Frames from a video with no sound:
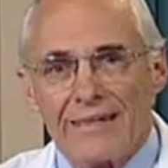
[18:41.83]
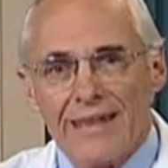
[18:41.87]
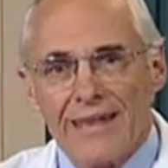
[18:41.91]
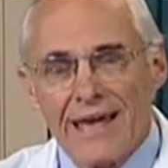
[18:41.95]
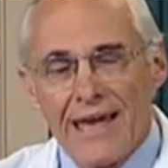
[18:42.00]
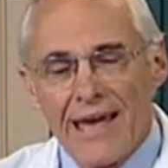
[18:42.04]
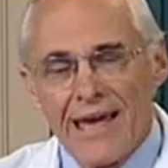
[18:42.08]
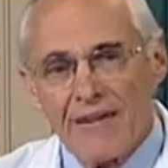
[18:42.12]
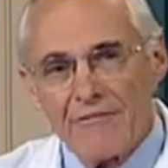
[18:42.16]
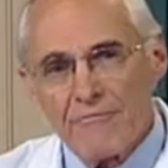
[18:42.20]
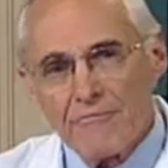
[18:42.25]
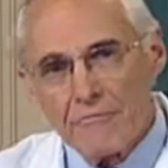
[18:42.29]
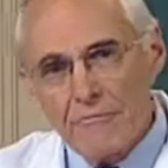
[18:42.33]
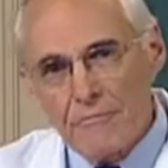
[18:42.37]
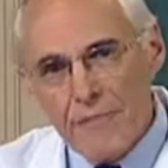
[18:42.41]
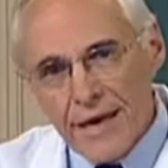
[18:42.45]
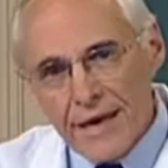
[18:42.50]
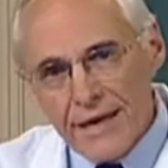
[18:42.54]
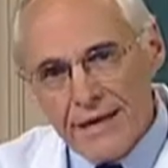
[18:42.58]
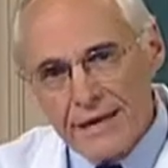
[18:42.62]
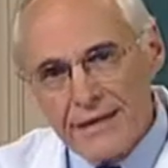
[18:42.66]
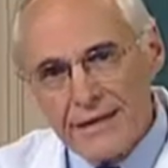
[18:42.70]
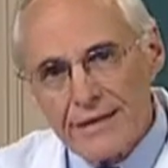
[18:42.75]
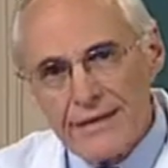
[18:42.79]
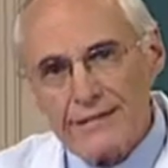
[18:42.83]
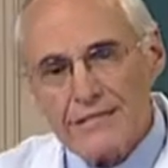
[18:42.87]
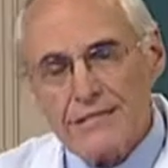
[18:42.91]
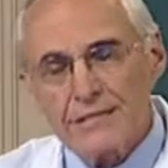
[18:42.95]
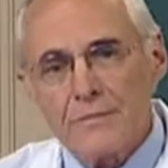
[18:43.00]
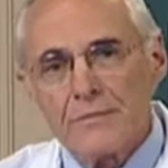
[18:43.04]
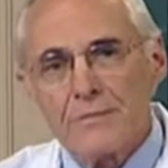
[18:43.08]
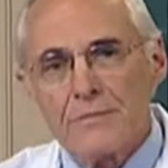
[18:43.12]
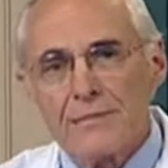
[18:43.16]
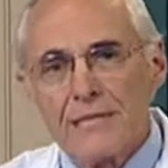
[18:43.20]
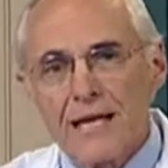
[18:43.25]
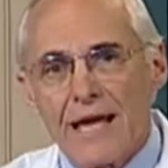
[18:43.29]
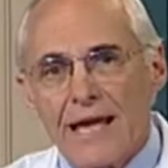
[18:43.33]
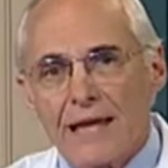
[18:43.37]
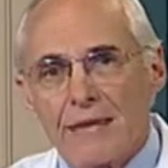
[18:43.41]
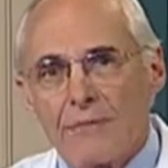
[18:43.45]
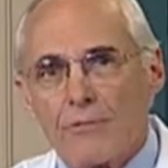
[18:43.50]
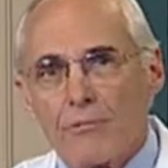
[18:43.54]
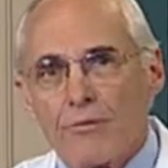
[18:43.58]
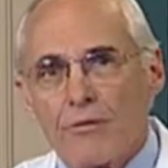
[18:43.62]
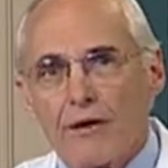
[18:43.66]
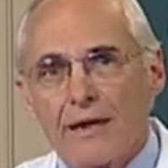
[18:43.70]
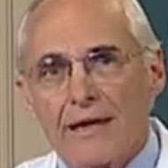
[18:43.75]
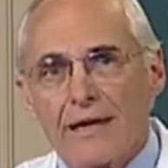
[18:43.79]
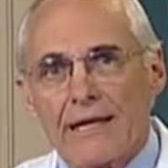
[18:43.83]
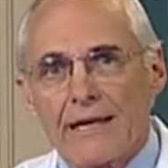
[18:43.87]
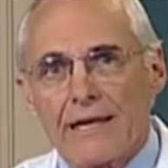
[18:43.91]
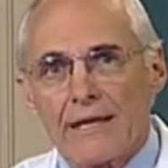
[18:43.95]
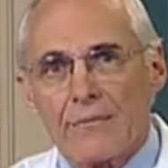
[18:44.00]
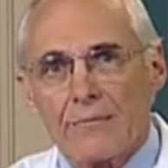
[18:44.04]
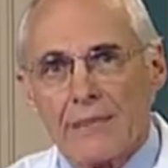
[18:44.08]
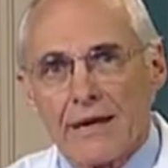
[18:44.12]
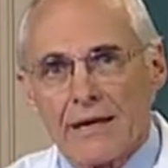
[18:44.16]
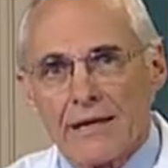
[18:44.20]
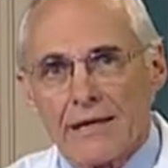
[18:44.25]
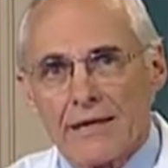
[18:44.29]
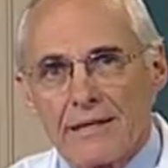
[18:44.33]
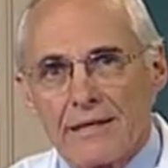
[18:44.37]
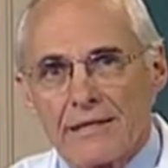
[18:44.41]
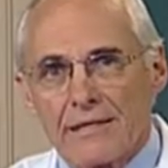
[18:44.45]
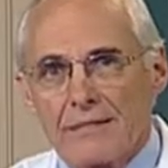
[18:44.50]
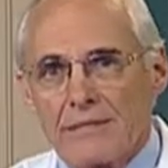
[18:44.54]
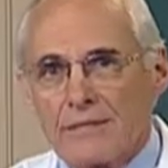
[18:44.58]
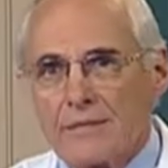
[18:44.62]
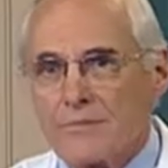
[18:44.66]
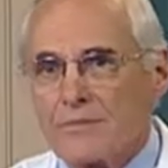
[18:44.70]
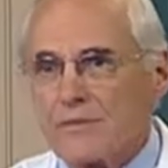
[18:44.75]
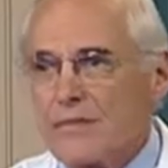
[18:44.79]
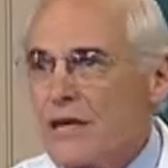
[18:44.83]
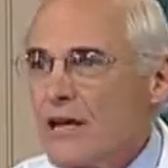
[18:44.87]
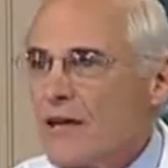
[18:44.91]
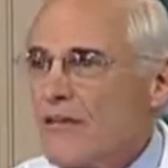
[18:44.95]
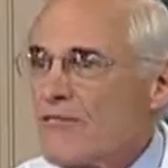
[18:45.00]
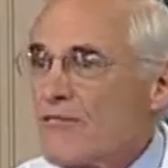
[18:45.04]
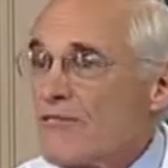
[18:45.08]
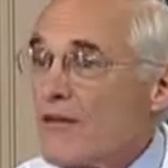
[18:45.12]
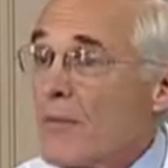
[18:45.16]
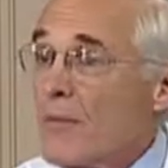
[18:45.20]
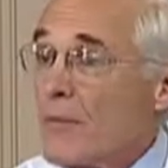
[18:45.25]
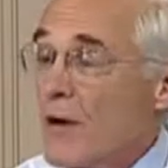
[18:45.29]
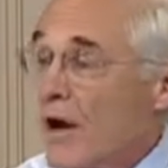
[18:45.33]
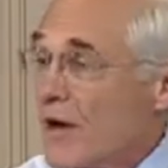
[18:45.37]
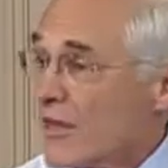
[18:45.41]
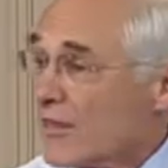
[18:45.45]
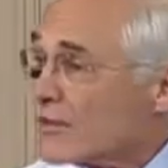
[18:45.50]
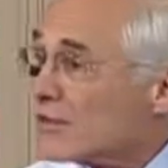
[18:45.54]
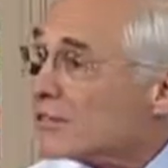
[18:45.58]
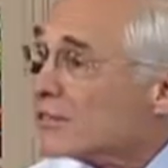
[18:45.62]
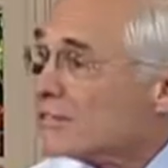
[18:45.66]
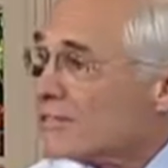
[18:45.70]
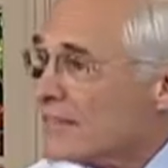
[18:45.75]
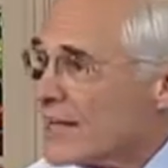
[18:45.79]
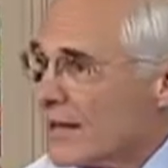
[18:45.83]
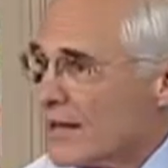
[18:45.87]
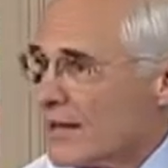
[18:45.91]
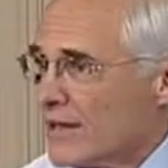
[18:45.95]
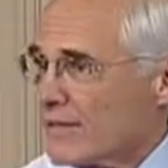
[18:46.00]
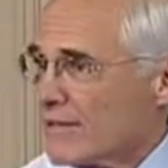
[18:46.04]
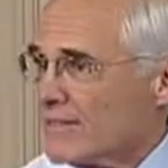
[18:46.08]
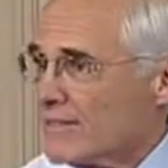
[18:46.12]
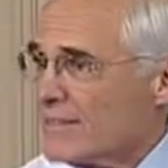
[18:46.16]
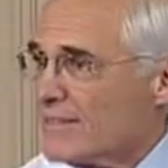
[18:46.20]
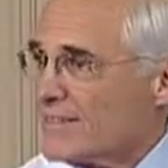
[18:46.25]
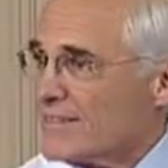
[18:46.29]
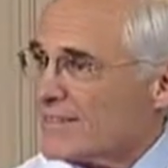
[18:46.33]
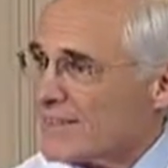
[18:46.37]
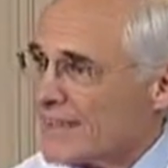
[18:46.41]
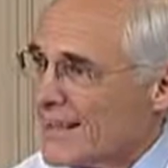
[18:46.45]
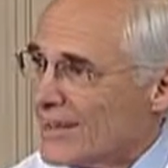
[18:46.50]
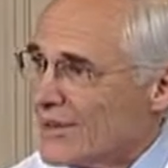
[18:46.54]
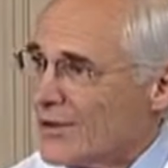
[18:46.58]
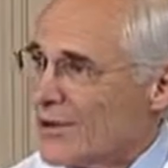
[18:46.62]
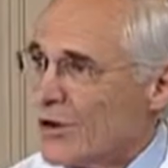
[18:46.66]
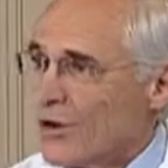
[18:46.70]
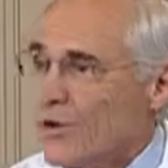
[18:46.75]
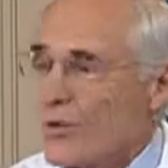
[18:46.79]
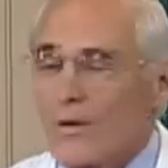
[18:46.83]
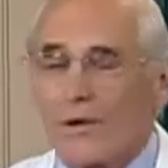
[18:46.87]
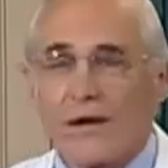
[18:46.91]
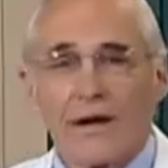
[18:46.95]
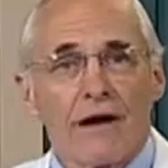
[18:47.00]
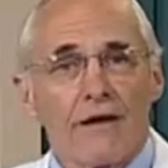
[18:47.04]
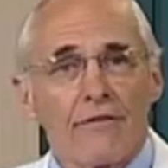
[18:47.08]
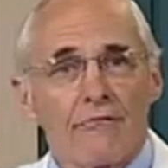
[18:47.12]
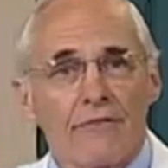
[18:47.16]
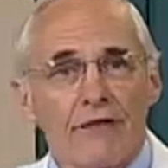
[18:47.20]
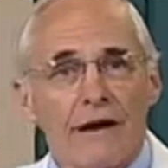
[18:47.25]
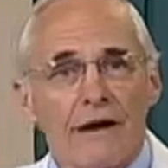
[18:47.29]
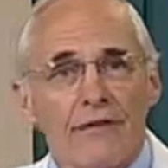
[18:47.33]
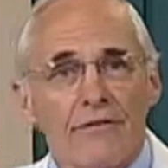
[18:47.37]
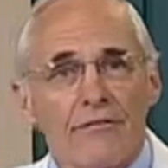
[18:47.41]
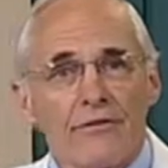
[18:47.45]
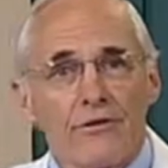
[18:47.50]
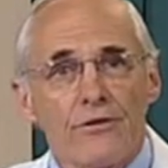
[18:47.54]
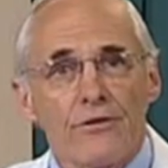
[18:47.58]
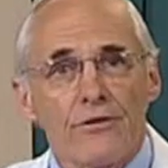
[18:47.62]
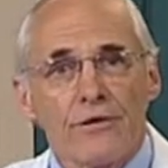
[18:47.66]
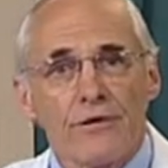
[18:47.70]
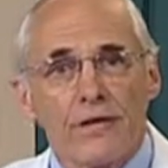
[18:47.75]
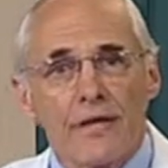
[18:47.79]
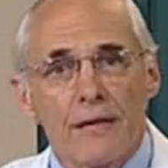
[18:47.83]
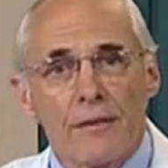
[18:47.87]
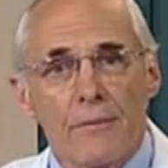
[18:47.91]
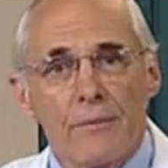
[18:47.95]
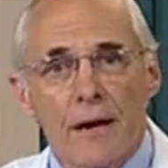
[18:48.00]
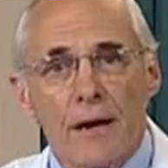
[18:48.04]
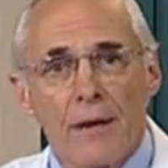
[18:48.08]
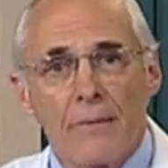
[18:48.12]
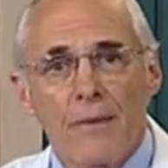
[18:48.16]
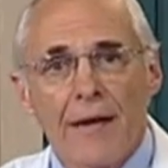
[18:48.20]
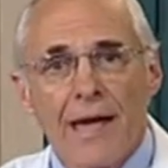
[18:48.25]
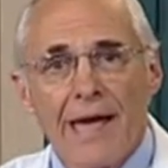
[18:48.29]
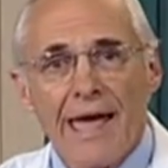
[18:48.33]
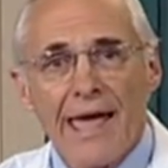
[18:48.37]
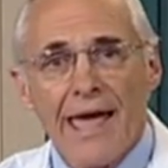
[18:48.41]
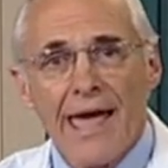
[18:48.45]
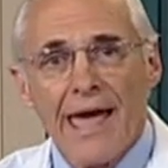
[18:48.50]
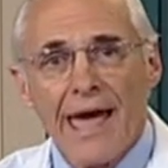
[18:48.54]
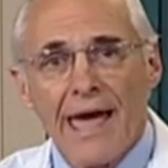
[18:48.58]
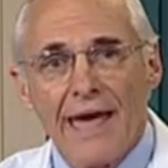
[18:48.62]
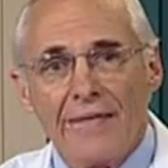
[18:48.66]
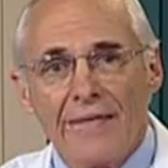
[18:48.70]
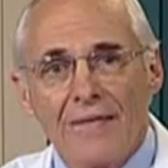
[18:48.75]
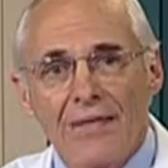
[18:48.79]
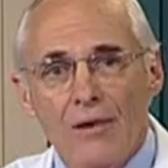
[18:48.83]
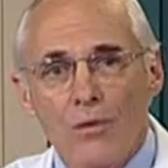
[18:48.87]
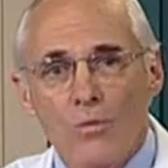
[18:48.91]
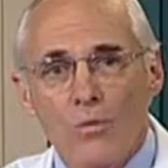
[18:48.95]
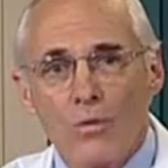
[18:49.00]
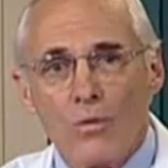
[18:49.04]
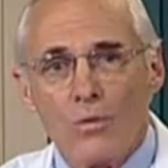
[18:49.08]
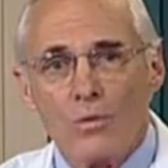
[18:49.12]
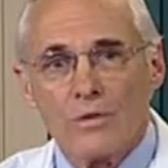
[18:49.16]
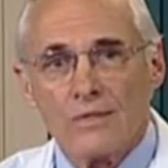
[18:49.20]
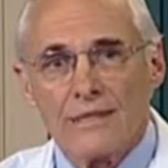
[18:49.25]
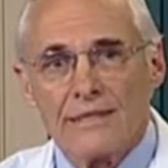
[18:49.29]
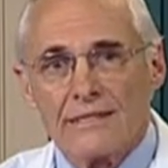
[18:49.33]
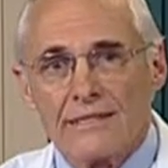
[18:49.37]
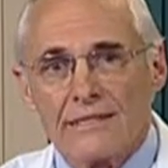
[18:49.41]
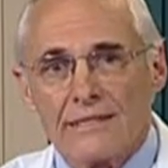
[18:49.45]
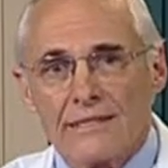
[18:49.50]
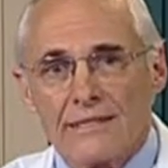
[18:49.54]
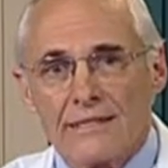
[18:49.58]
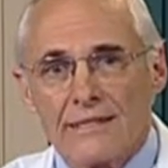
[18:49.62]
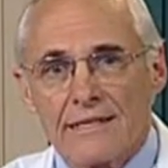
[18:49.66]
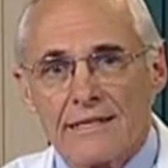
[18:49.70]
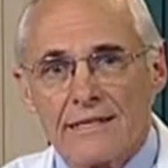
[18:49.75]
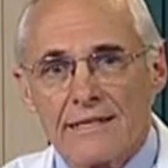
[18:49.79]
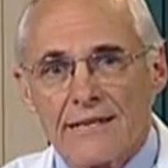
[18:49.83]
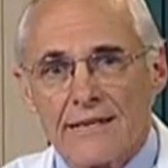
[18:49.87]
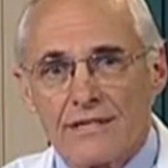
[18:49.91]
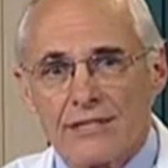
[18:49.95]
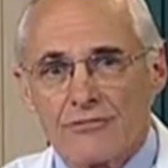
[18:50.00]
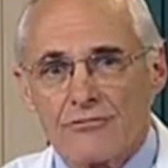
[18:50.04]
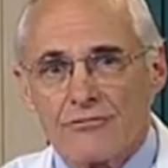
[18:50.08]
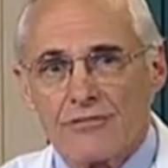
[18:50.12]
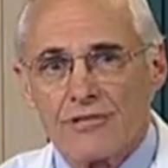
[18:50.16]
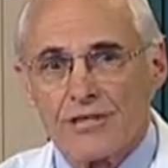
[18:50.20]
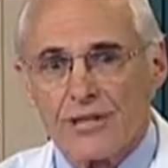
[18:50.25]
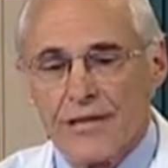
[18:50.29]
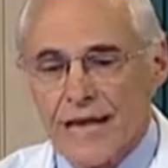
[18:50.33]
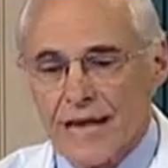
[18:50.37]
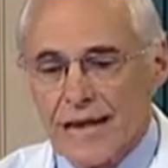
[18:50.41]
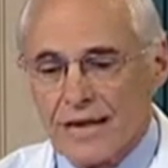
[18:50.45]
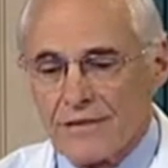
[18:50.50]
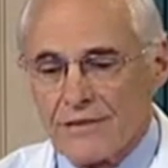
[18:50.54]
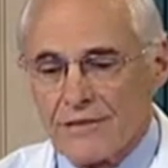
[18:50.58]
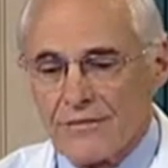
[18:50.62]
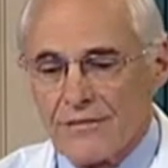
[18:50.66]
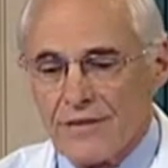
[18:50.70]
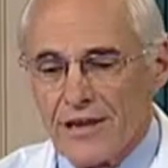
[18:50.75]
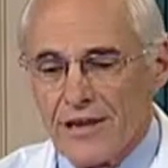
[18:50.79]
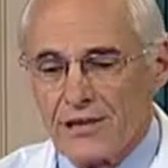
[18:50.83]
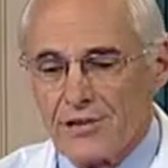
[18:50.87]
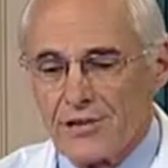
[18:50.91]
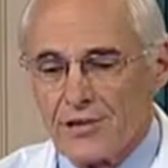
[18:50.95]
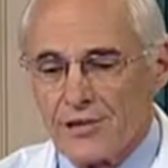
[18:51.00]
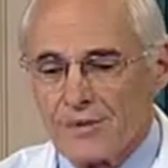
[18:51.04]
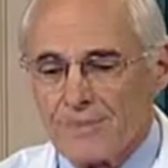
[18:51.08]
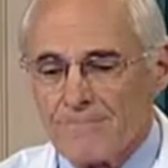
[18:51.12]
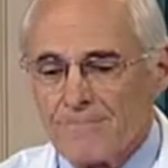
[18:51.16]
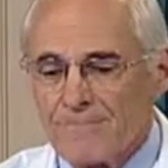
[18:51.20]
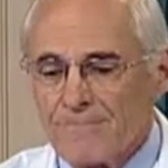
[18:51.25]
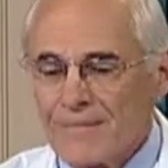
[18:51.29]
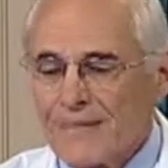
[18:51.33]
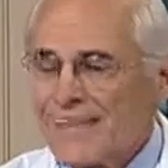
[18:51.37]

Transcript: They have mechanisms and braking mechanisms from other cells that say, no, we're not ready for you to come up, and they won't listen to the estrogen activation.